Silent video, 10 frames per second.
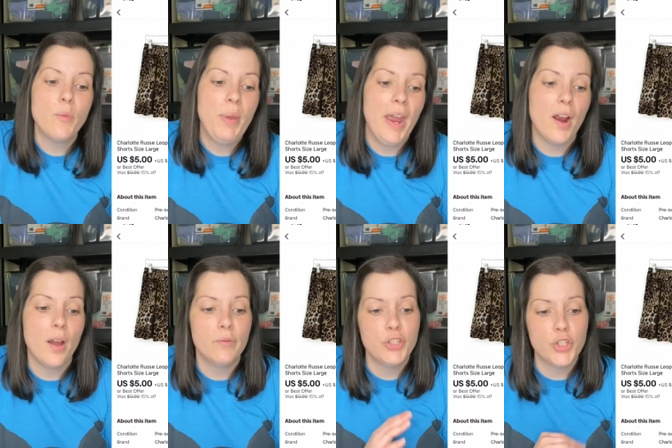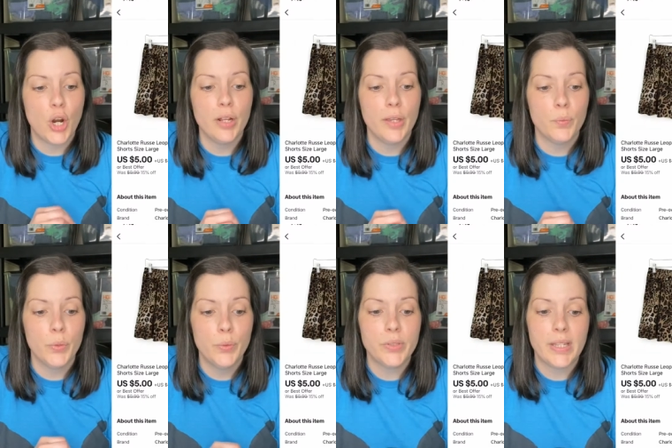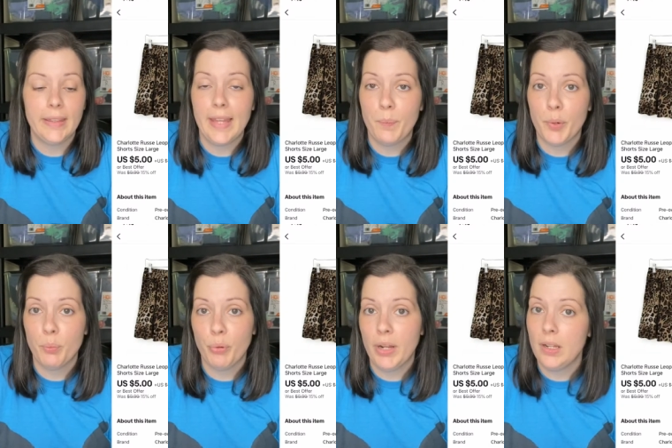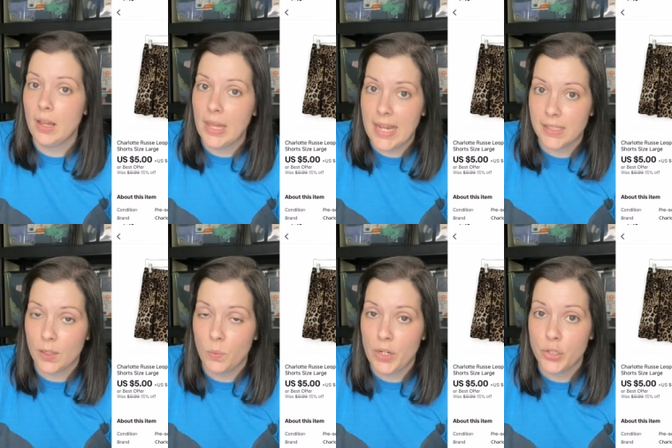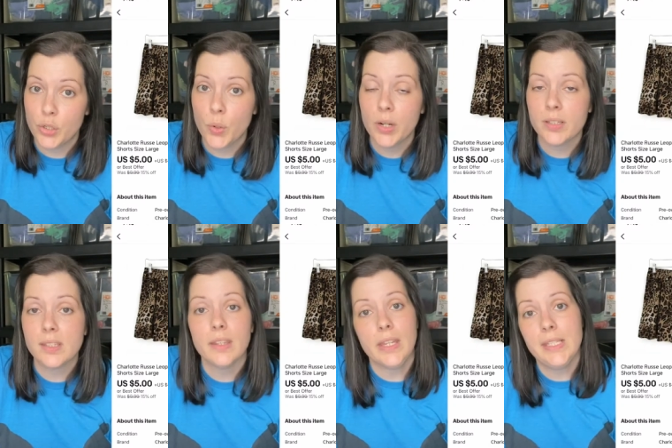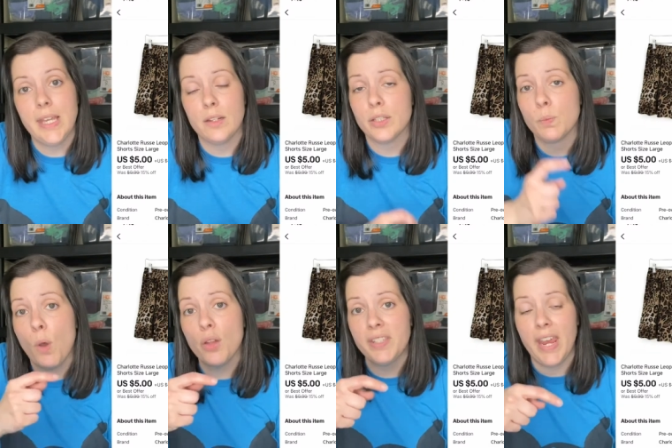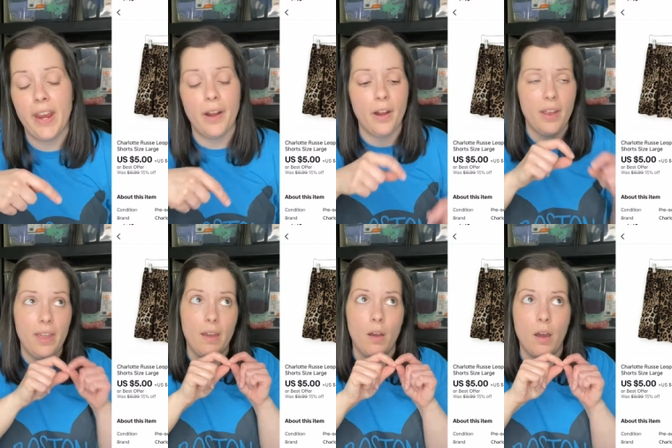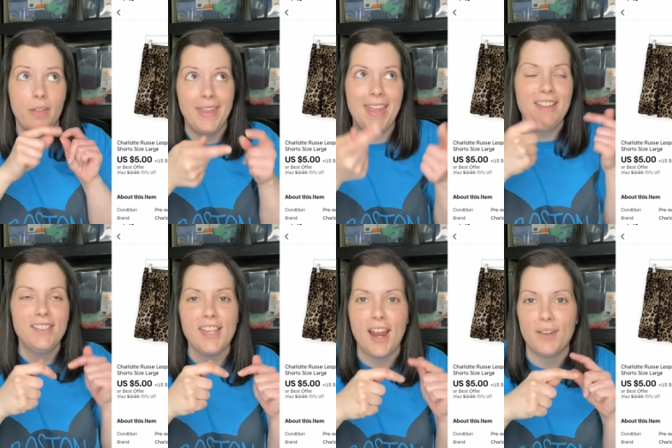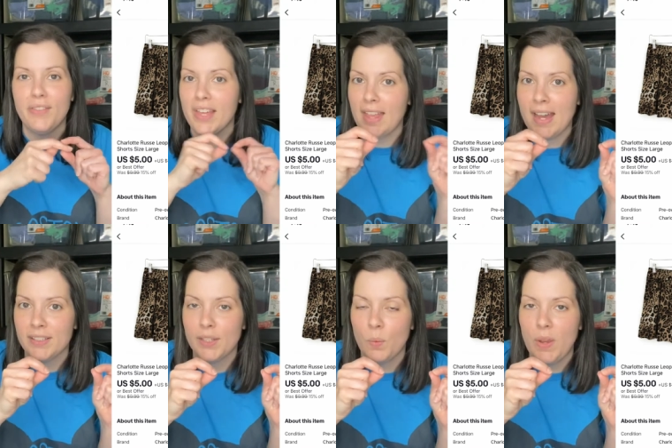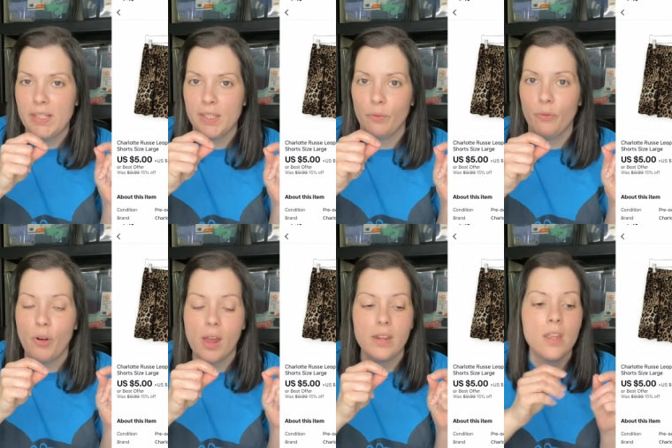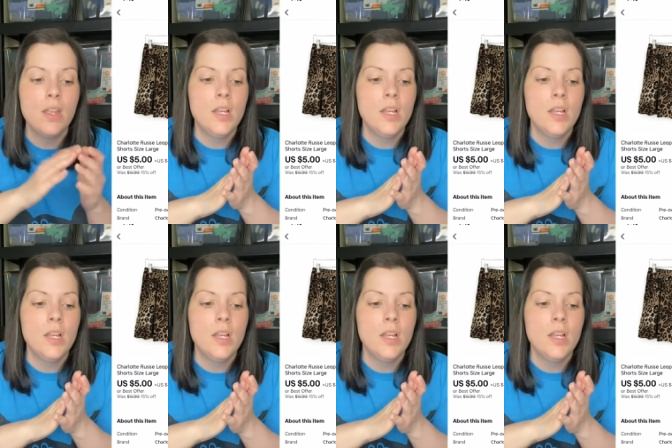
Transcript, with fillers: pair of Charlotte Russe leopard print elastic waist shorts. These had a small tear on the inside of the elastic waist in front.